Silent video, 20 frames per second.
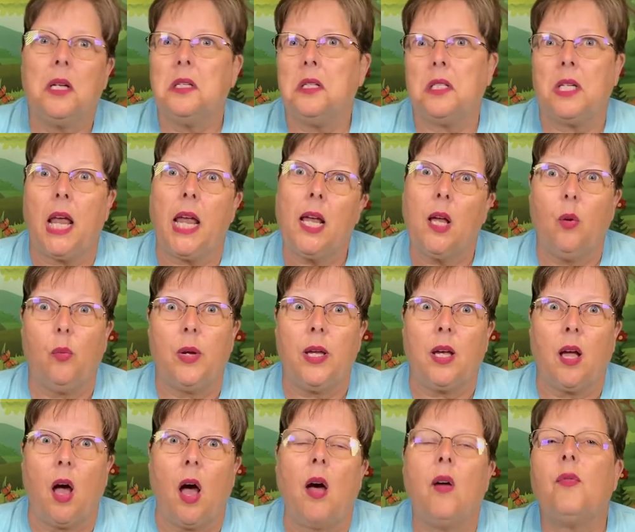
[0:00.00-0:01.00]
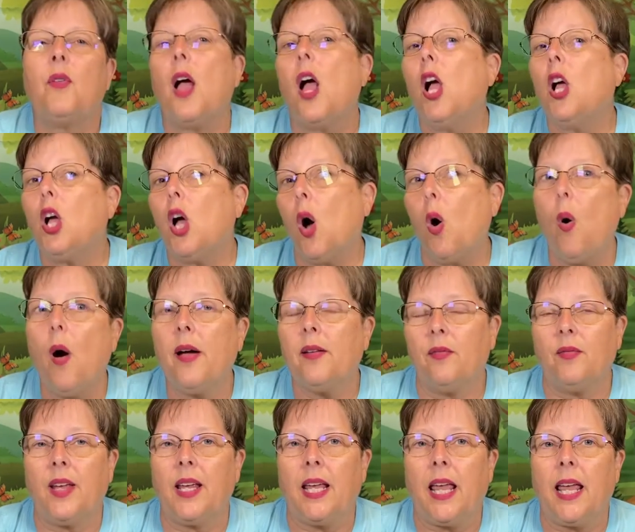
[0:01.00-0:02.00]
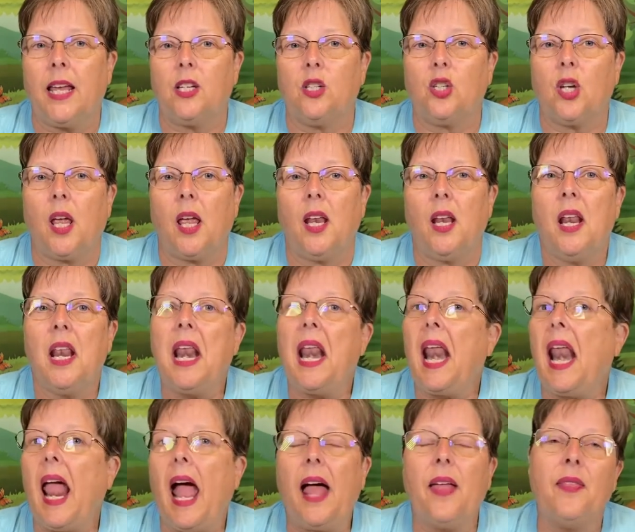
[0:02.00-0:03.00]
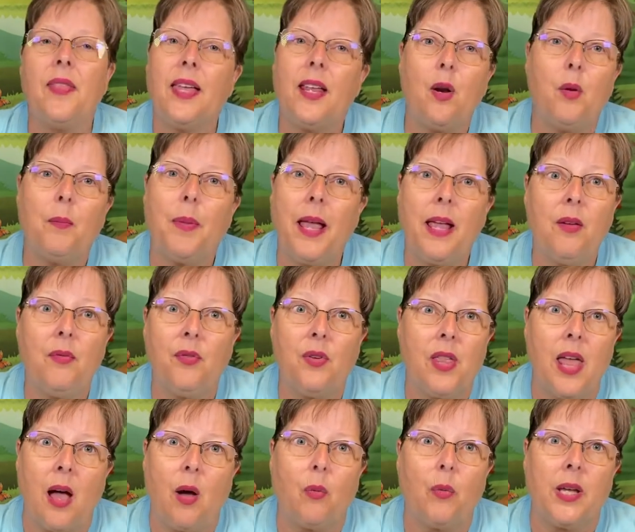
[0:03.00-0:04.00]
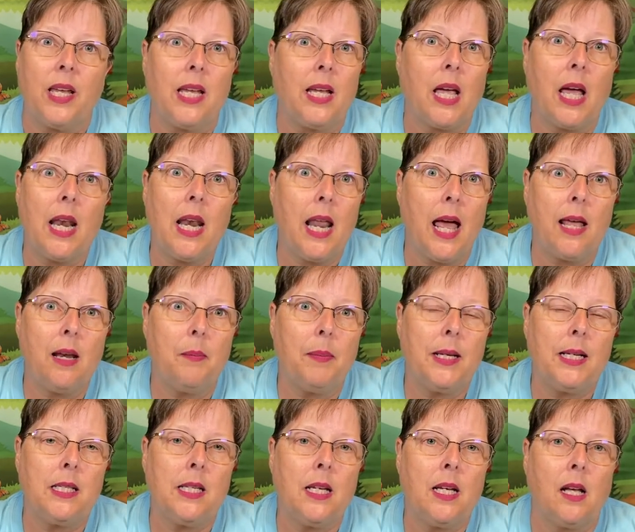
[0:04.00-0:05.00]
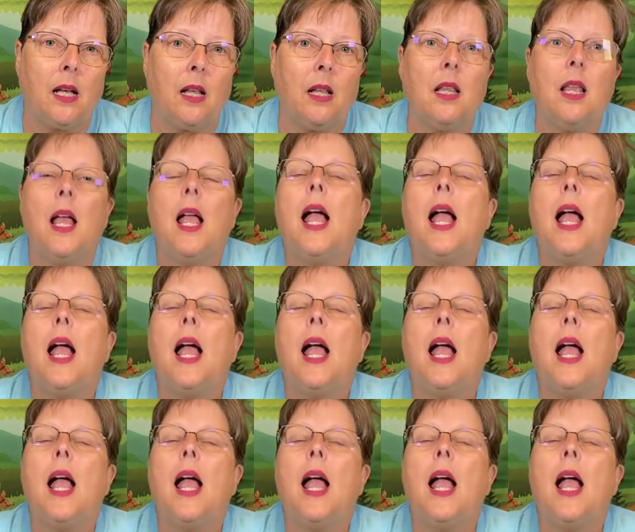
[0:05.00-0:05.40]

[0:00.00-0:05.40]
Take a week off, go on vacation, and they don't pay for that week. Not a big deal.